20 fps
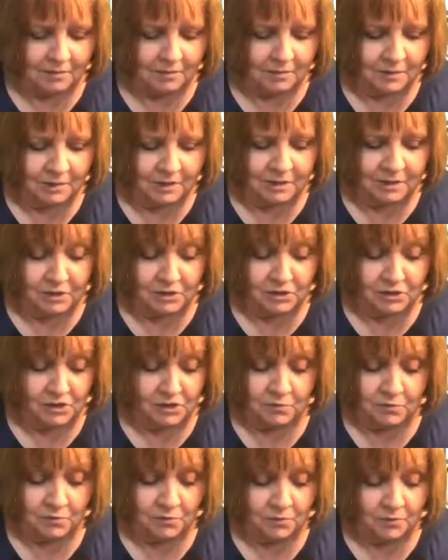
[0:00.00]
because
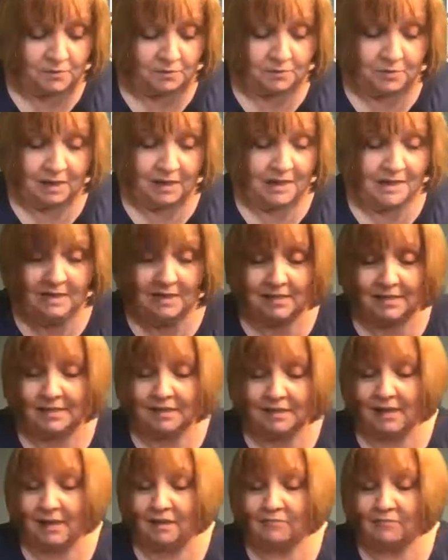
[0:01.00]
you were
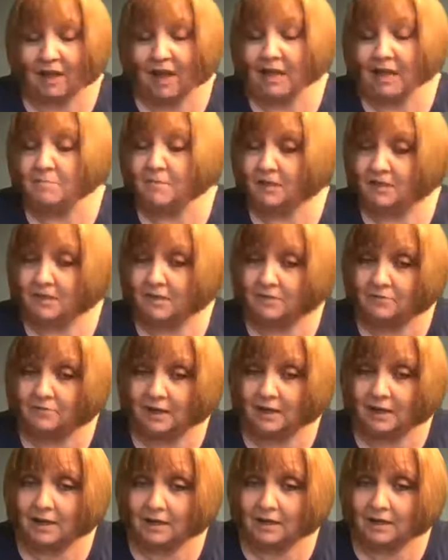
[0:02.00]
instantly famous,
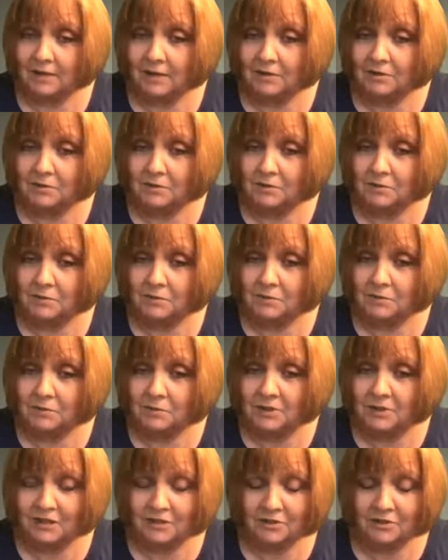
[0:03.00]
really, so
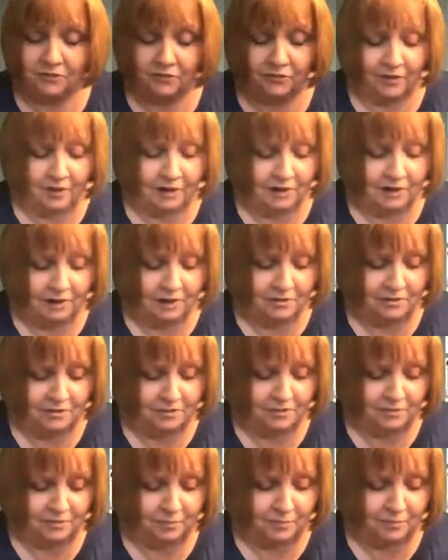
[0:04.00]
did you find loads
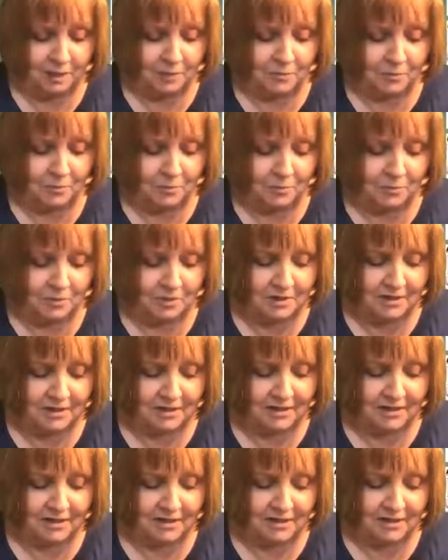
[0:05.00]
of people
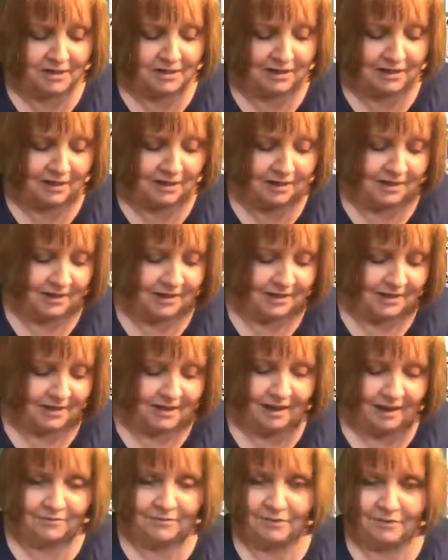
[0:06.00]
wanting to
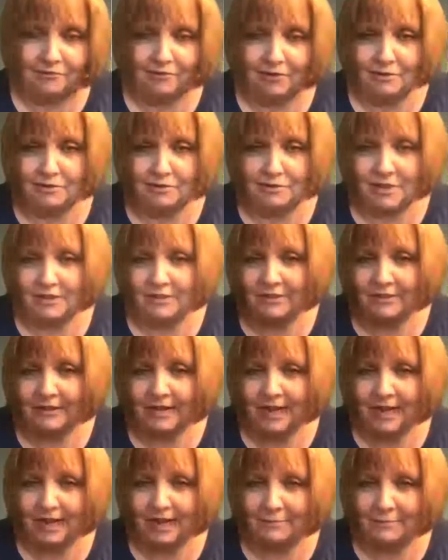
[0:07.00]
have their photos
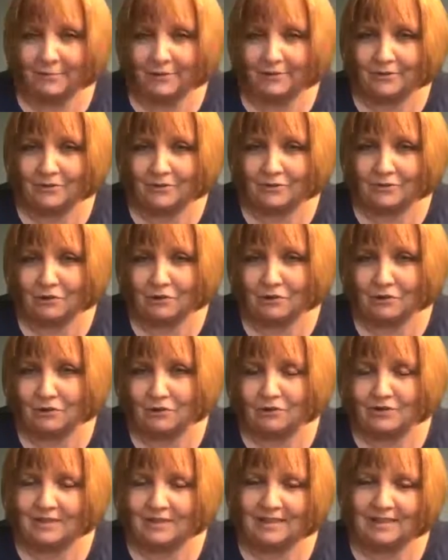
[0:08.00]
taken with your
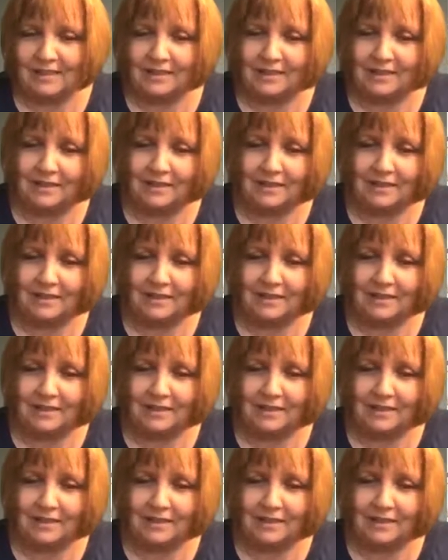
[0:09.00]
dogs? And